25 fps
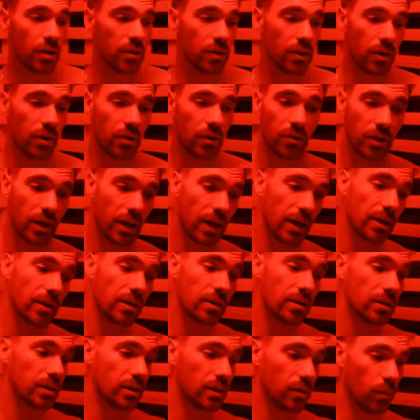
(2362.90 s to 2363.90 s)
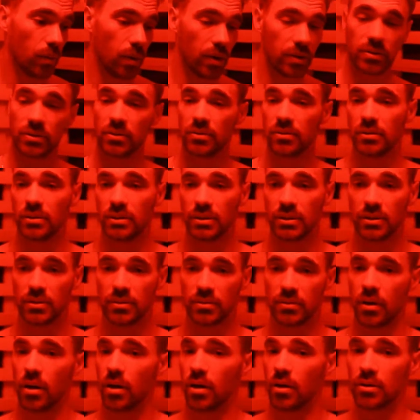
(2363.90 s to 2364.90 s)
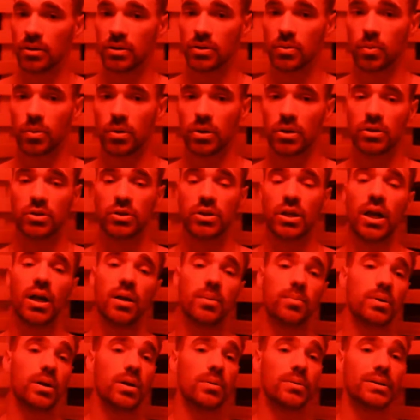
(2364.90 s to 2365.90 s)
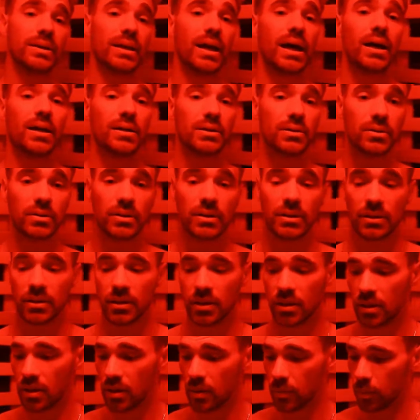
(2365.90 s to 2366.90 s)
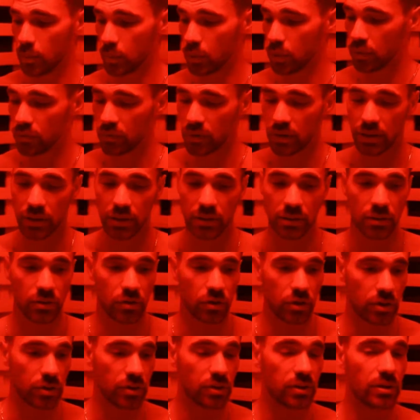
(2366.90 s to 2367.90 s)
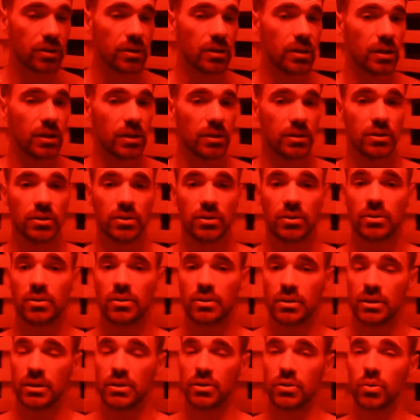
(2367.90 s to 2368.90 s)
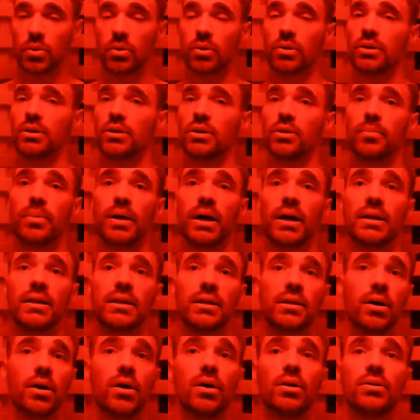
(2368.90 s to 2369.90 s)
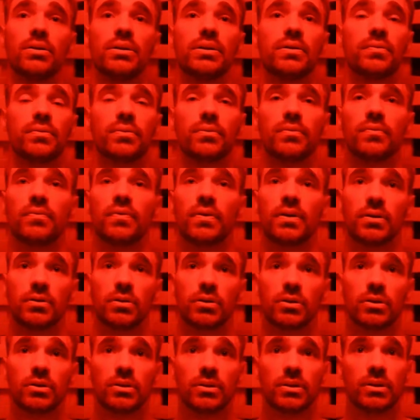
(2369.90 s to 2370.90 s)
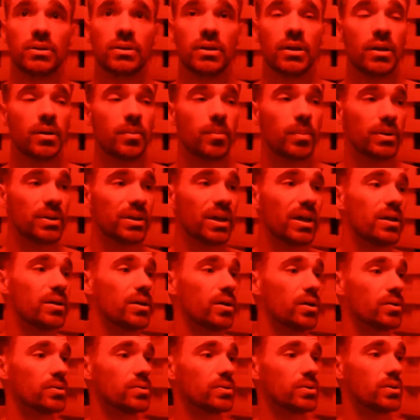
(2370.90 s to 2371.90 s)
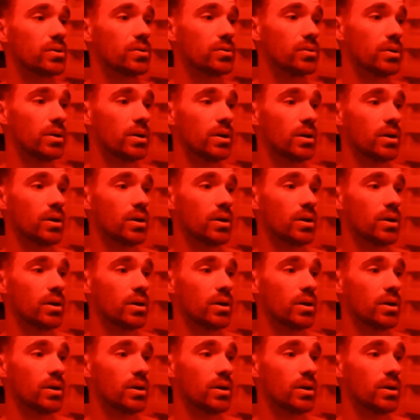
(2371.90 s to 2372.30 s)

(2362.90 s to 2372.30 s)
the other day, what is the hardest working job? Probably concrete, moving, just contorting your body in all different functions. But then also